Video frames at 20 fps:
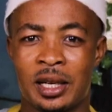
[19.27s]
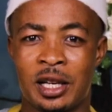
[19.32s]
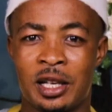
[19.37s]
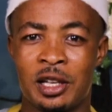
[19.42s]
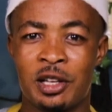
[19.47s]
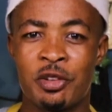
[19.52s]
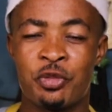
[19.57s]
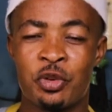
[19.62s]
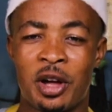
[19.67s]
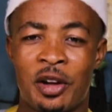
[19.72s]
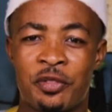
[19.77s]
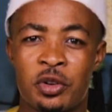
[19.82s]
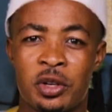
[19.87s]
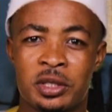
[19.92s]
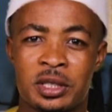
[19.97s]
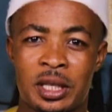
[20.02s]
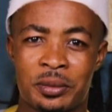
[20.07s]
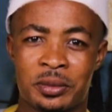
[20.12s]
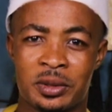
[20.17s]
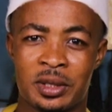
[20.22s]
And if you have
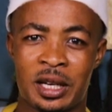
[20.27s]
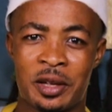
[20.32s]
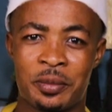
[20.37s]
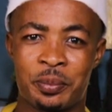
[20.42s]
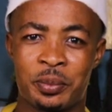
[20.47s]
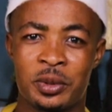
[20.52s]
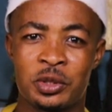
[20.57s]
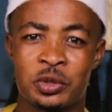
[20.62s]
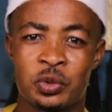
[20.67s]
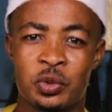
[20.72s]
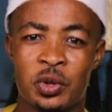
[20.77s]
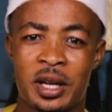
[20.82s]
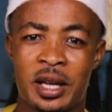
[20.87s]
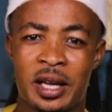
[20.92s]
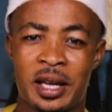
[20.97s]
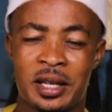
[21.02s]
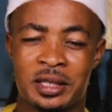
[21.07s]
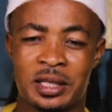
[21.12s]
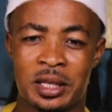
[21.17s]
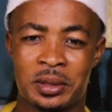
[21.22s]
not subscribed, please go
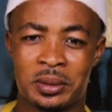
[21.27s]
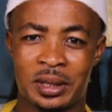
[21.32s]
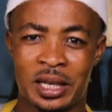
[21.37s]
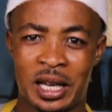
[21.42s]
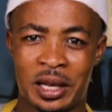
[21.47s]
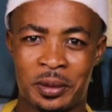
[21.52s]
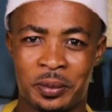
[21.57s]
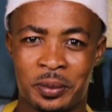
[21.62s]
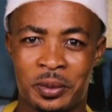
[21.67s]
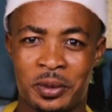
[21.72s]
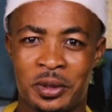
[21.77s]
and subscribe.